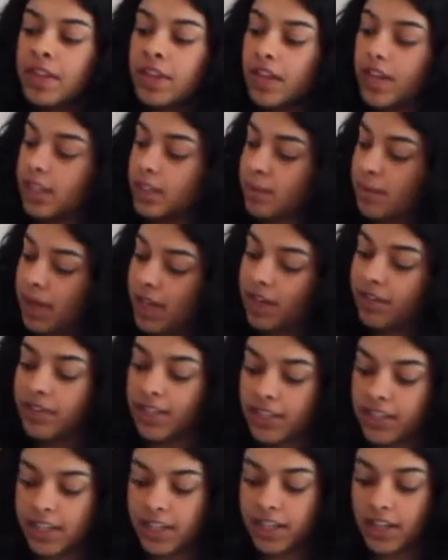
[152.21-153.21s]
It's made of
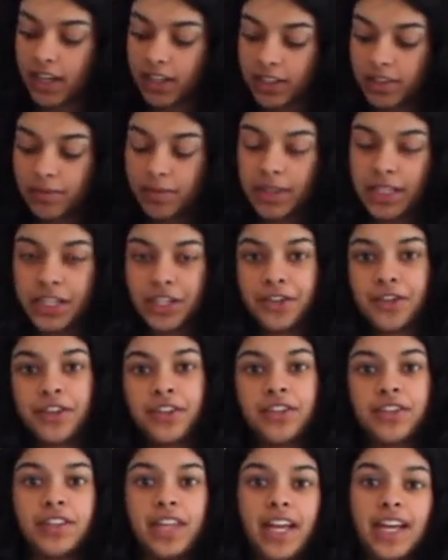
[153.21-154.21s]
this conductive
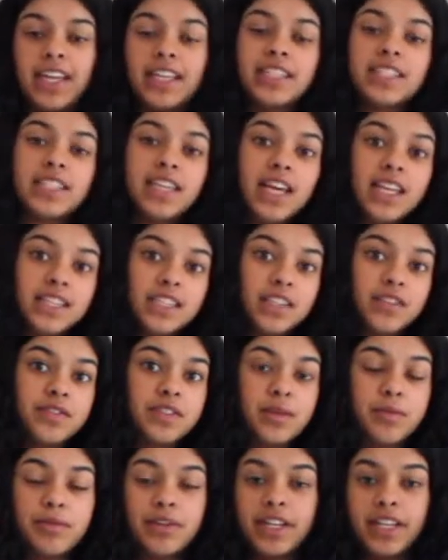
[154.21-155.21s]
material that can sense if
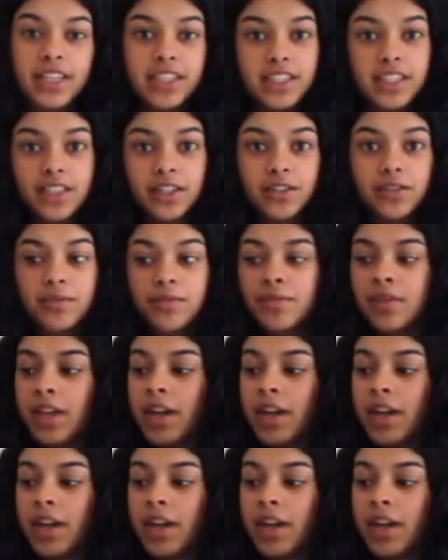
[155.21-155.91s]
someone hits you.